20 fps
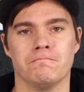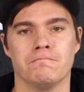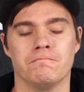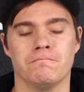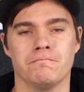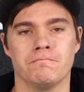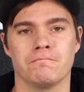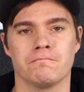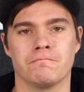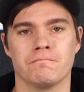
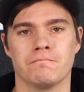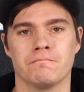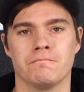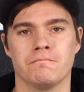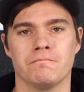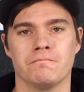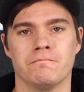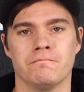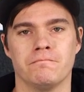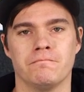
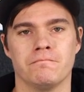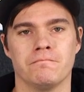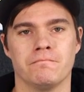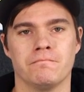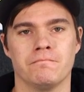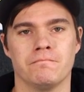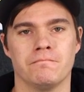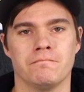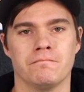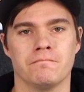
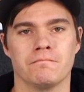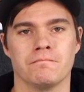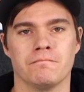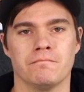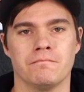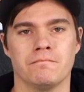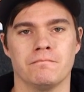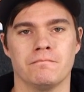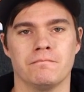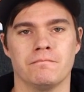
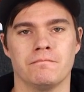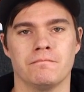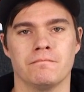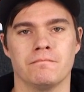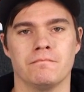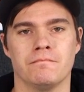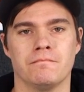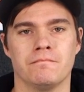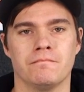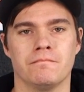
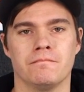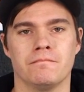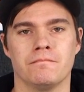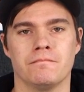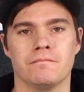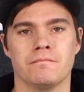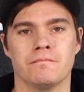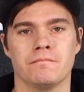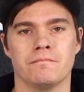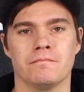
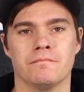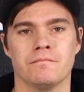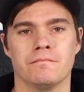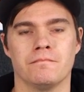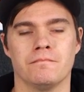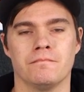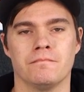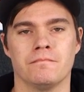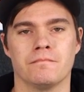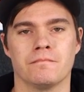
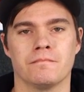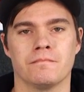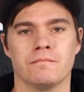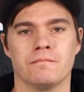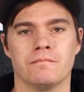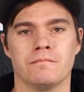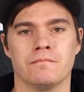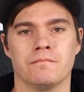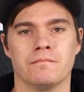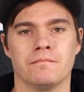
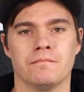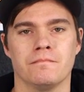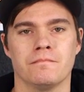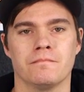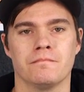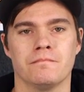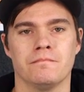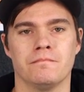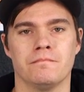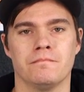
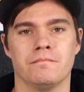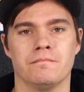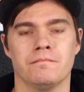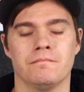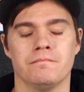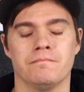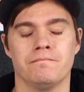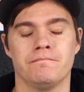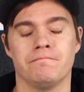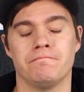
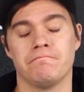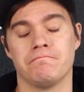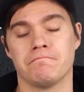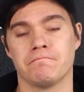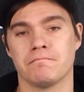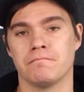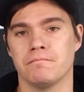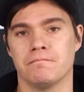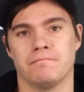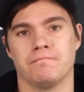
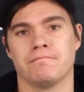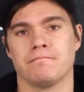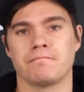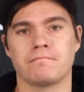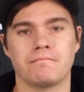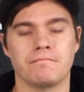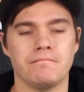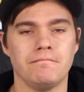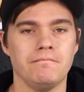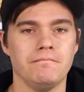
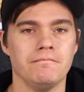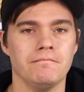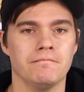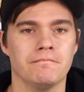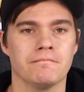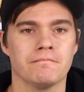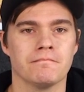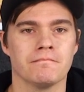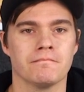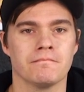
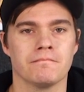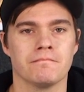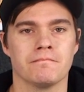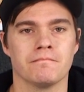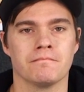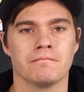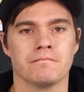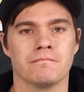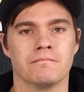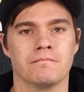
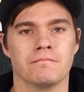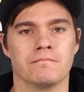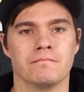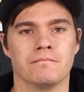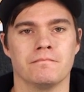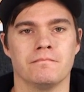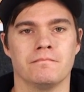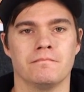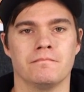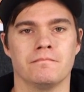
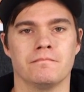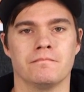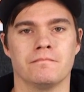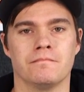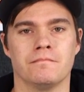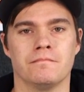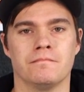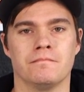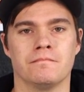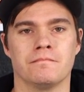This person isn't speaking.